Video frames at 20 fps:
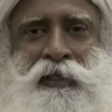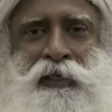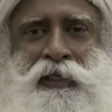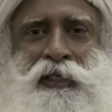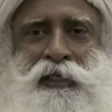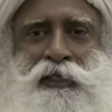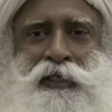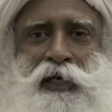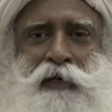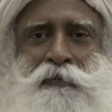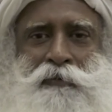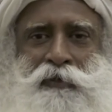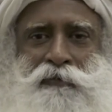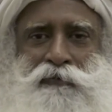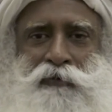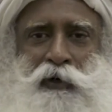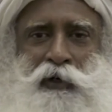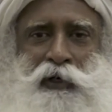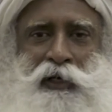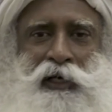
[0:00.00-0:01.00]
in terms
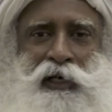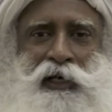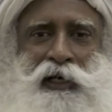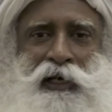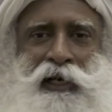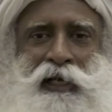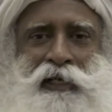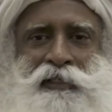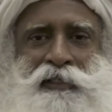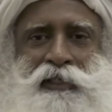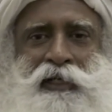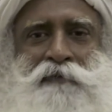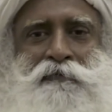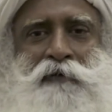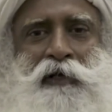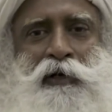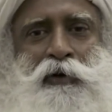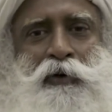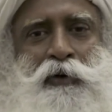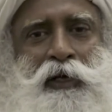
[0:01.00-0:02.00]
of orderliness that
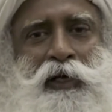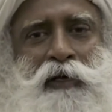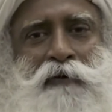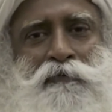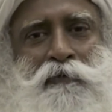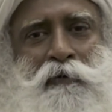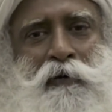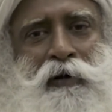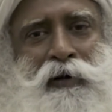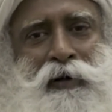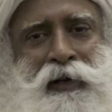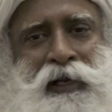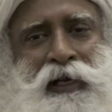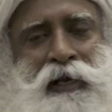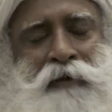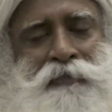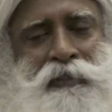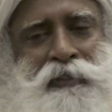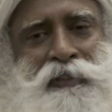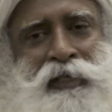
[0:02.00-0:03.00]
we are looking for in
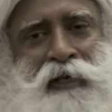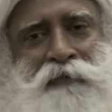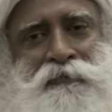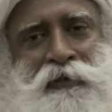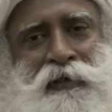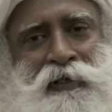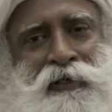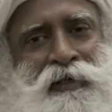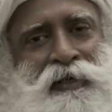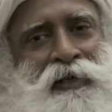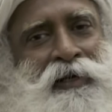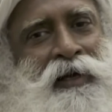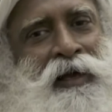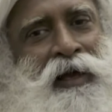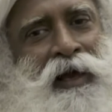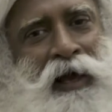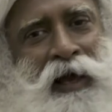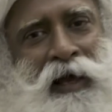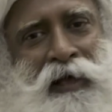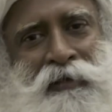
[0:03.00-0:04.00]
our traffic
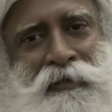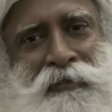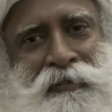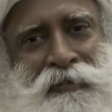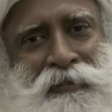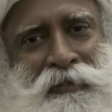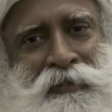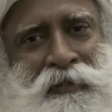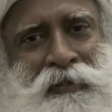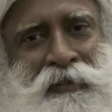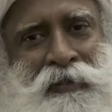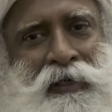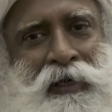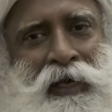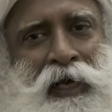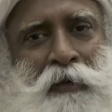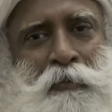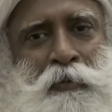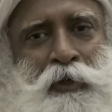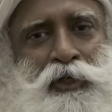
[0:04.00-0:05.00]
and
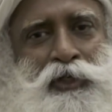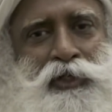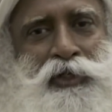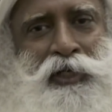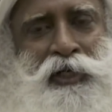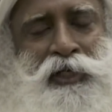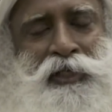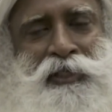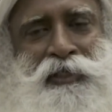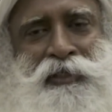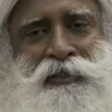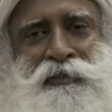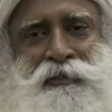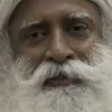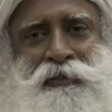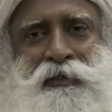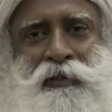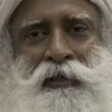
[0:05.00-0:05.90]
administration,